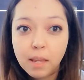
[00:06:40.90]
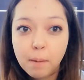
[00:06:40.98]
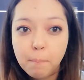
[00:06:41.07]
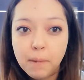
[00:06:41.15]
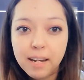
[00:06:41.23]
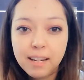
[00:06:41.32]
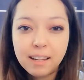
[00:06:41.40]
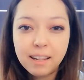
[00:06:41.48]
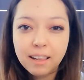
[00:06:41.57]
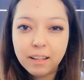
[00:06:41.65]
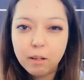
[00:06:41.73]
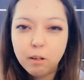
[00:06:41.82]
made it a
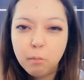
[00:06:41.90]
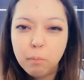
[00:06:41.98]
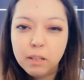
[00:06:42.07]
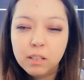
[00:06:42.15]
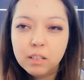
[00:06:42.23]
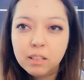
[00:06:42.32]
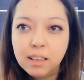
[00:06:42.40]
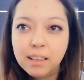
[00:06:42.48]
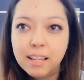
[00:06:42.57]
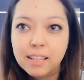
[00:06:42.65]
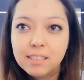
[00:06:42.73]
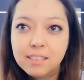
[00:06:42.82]
little bit
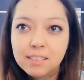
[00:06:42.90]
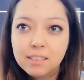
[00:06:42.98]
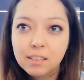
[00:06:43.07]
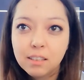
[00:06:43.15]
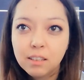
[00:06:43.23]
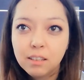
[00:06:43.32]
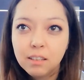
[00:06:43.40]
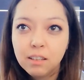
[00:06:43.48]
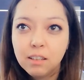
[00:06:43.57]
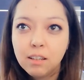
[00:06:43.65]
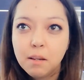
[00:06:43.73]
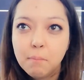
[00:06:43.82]
less
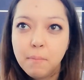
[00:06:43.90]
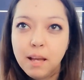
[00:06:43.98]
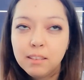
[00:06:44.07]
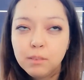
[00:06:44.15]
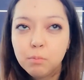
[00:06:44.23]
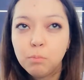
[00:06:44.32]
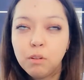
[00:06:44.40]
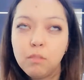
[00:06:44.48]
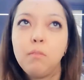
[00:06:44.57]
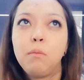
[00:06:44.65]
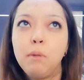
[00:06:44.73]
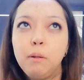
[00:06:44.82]
matte,
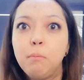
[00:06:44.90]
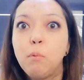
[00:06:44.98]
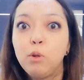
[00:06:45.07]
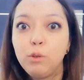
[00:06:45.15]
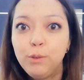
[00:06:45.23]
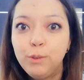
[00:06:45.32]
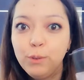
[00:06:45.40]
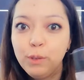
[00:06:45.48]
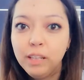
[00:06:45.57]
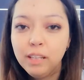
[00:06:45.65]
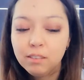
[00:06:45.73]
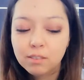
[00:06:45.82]
more
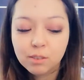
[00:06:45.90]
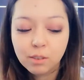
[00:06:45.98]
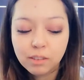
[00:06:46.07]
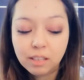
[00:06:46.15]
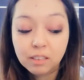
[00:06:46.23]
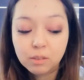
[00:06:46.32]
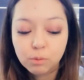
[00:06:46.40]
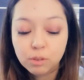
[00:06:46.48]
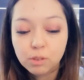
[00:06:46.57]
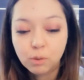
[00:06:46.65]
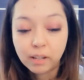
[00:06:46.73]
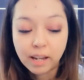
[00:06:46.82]
dewy, so this
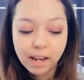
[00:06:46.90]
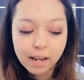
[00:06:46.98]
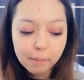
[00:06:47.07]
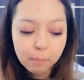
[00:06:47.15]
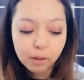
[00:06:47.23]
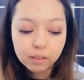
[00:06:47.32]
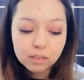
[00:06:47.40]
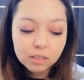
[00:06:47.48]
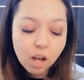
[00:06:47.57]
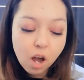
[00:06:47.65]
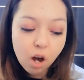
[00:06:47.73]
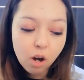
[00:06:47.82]
was okay, but
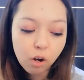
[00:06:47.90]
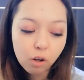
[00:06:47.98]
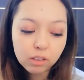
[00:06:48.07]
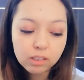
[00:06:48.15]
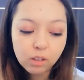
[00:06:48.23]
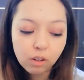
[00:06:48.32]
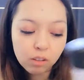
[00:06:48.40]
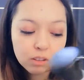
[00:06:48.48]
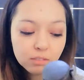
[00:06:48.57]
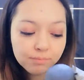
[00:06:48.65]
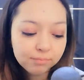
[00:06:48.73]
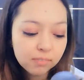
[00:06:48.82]
all in
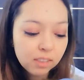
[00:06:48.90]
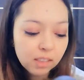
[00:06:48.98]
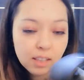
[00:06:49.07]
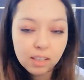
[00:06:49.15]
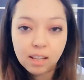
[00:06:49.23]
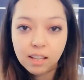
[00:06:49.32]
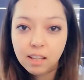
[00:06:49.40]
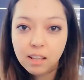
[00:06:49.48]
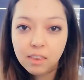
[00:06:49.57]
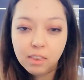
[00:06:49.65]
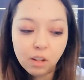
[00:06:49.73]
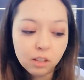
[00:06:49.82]
all,
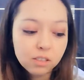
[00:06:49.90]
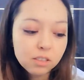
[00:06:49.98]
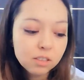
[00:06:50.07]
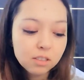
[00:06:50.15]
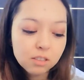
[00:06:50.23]
not